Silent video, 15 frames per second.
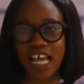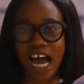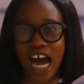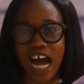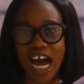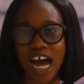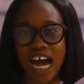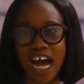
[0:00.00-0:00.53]

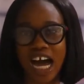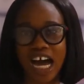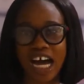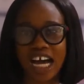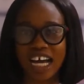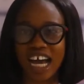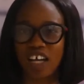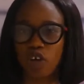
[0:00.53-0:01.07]

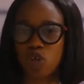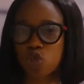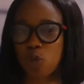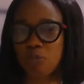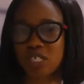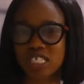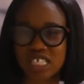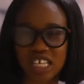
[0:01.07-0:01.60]
can
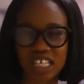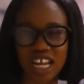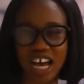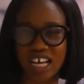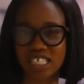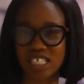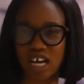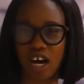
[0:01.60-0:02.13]
also be seen
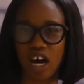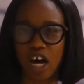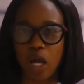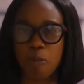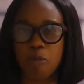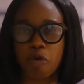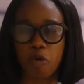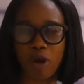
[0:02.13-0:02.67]
as
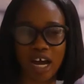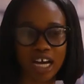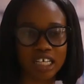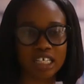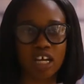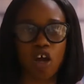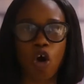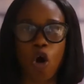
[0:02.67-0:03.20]
a
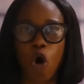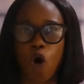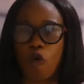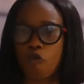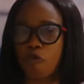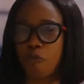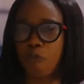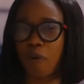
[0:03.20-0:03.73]
myriad
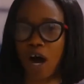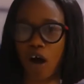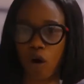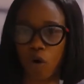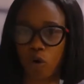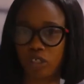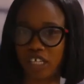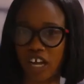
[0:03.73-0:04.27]
of
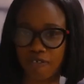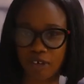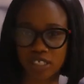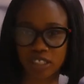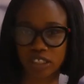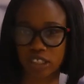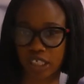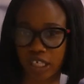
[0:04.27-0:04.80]

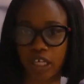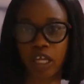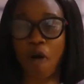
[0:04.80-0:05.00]
biodiversity.